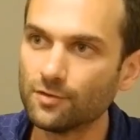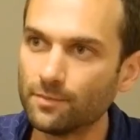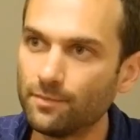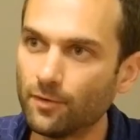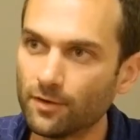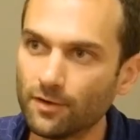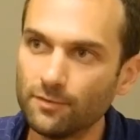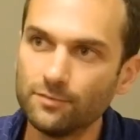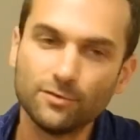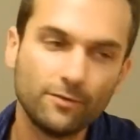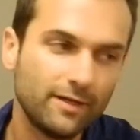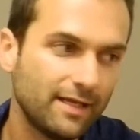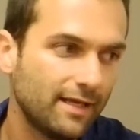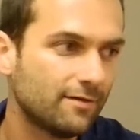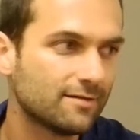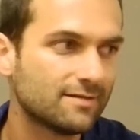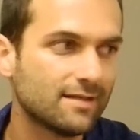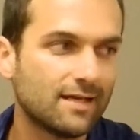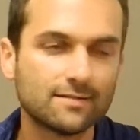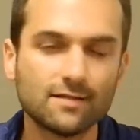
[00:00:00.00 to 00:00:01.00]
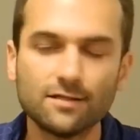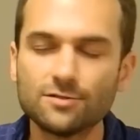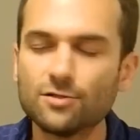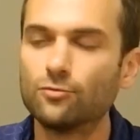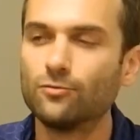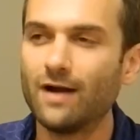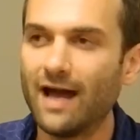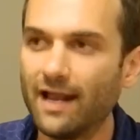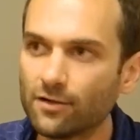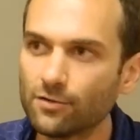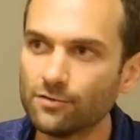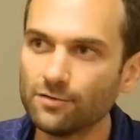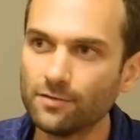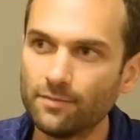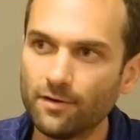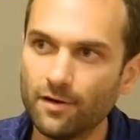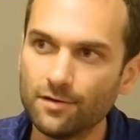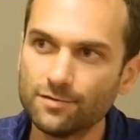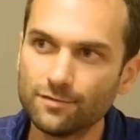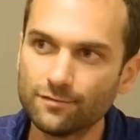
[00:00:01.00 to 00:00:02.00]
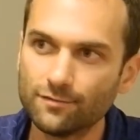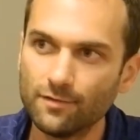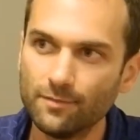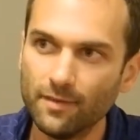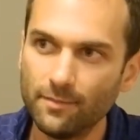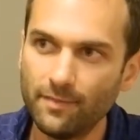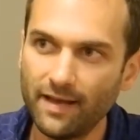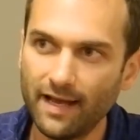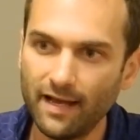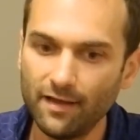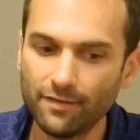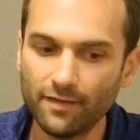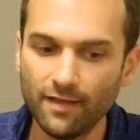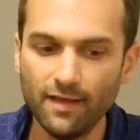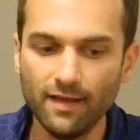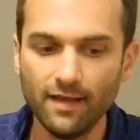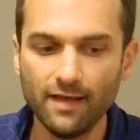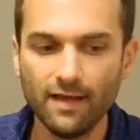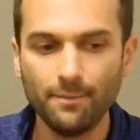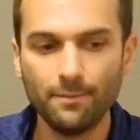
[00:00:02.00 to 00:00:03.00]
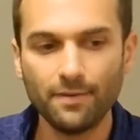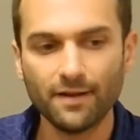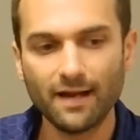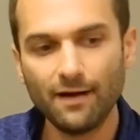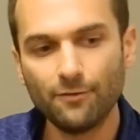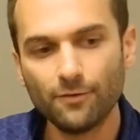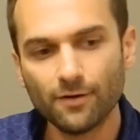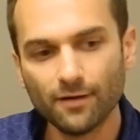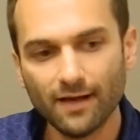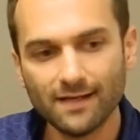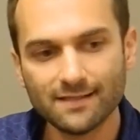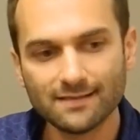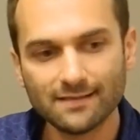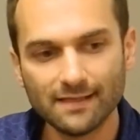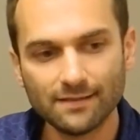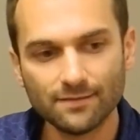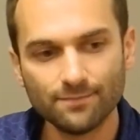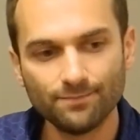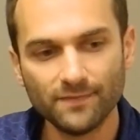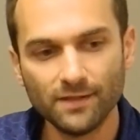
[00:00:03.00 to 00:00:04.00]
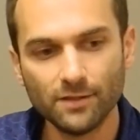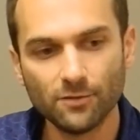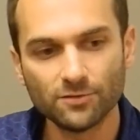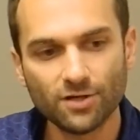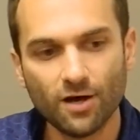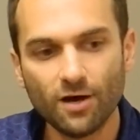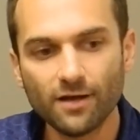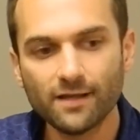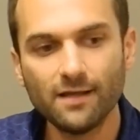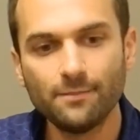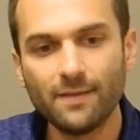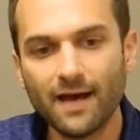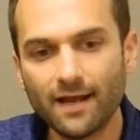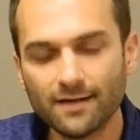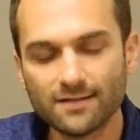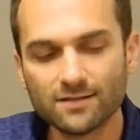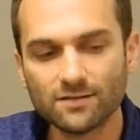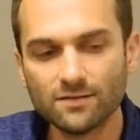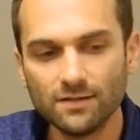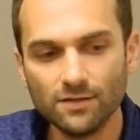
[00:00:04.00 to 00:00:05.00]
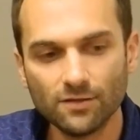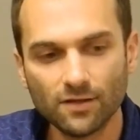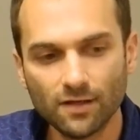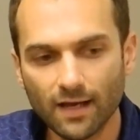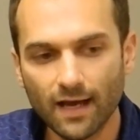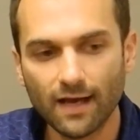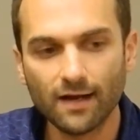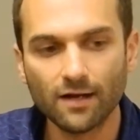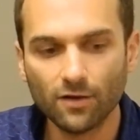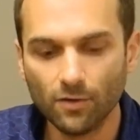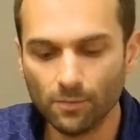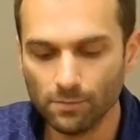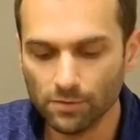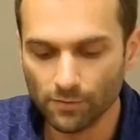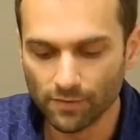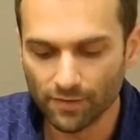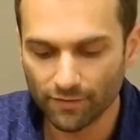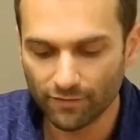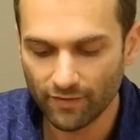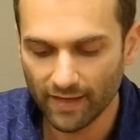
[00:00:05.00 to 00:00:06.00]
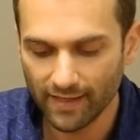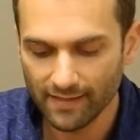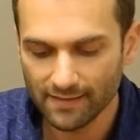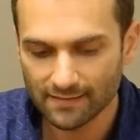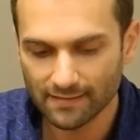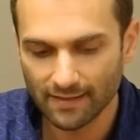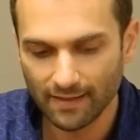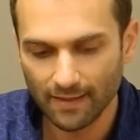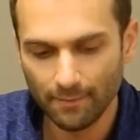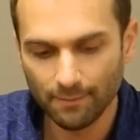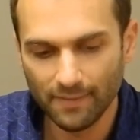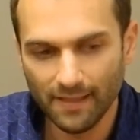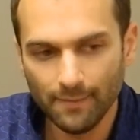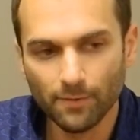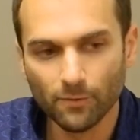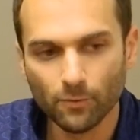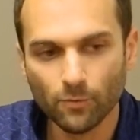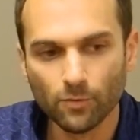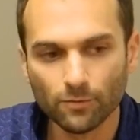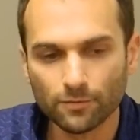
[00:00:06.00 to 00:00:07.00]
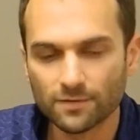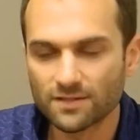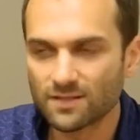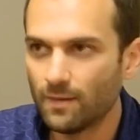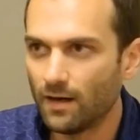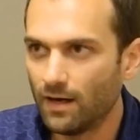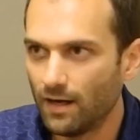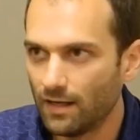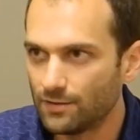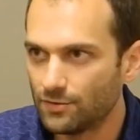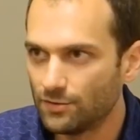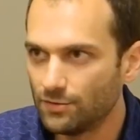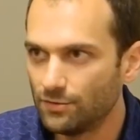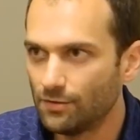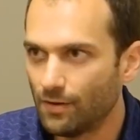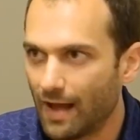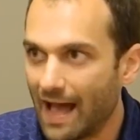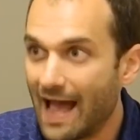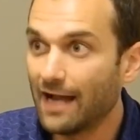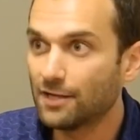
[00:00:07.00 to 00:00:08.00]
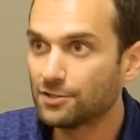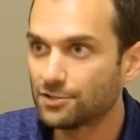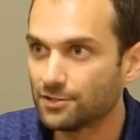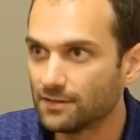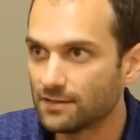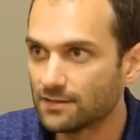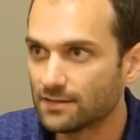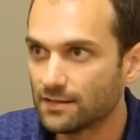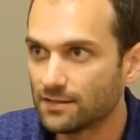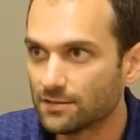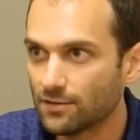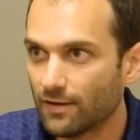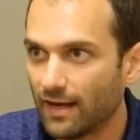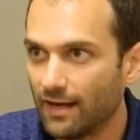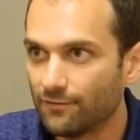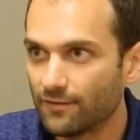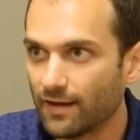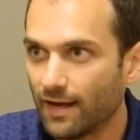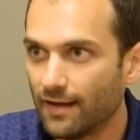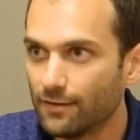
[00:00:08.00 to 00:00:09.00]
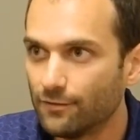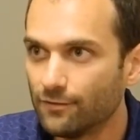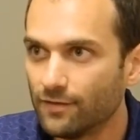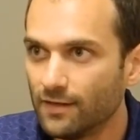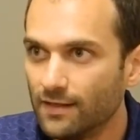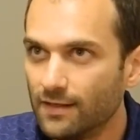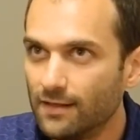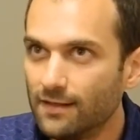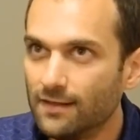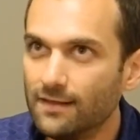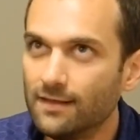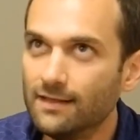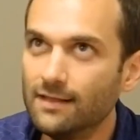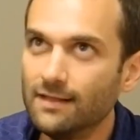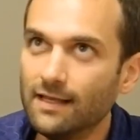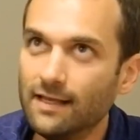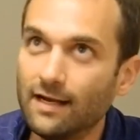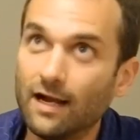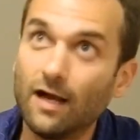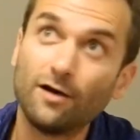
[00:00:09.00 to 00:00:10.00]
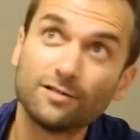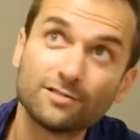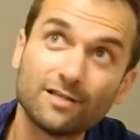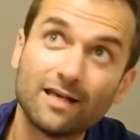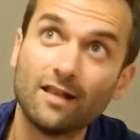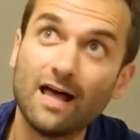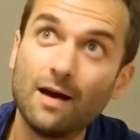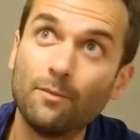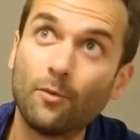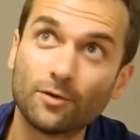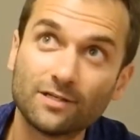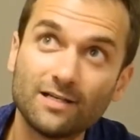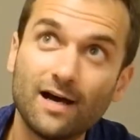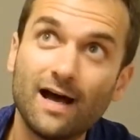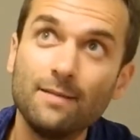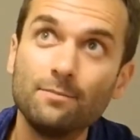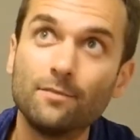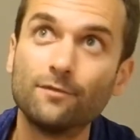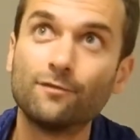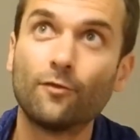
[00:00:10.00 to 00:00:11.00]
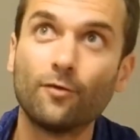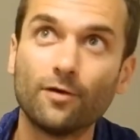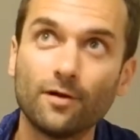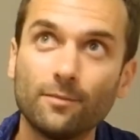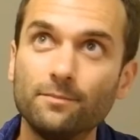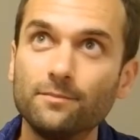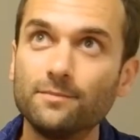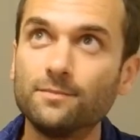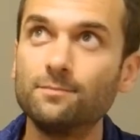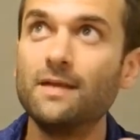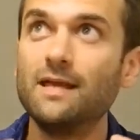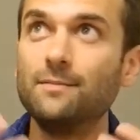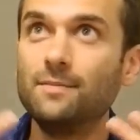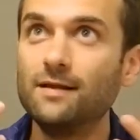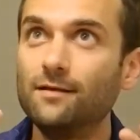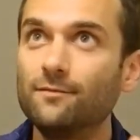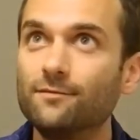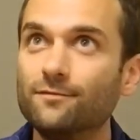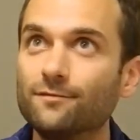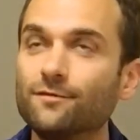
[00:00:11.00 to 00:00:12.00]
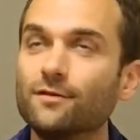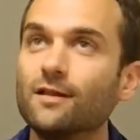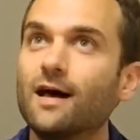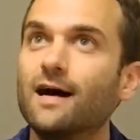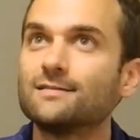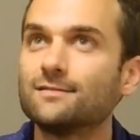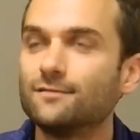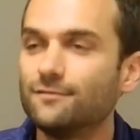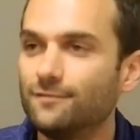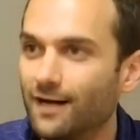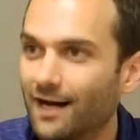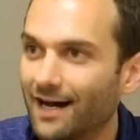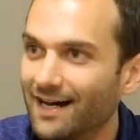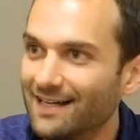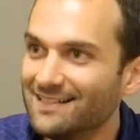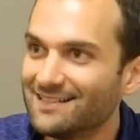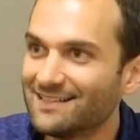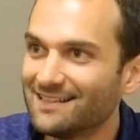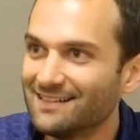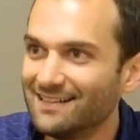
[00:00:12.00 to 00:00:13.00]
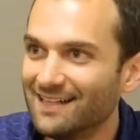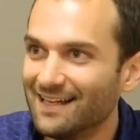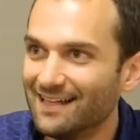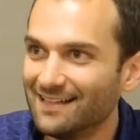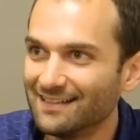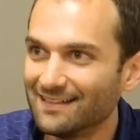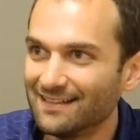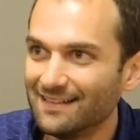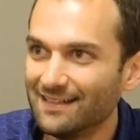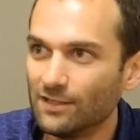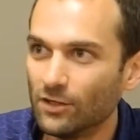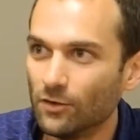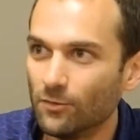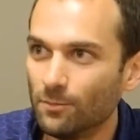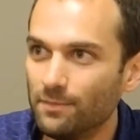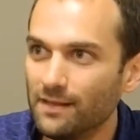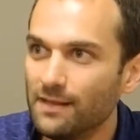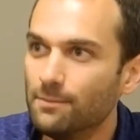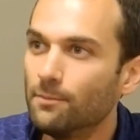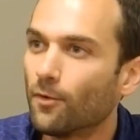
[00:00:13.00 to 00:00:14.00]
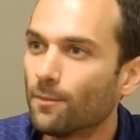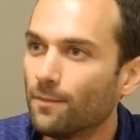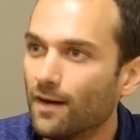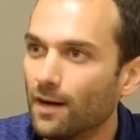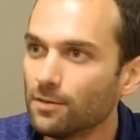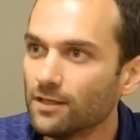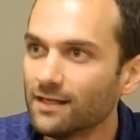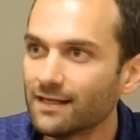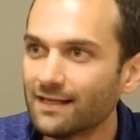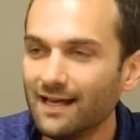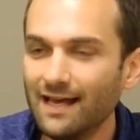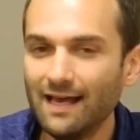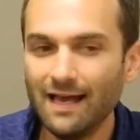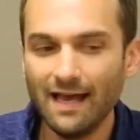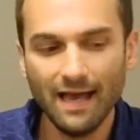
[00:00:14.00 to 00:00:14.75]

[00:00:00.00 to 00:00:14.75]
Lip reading: What I'm doing here is not such a radical departure from the path, but I realize that, talking about it, you can kind of go blue in the face. People will respond to actions. And so I've kind of, I also had a lot more time before to maybe philosophize and be more public.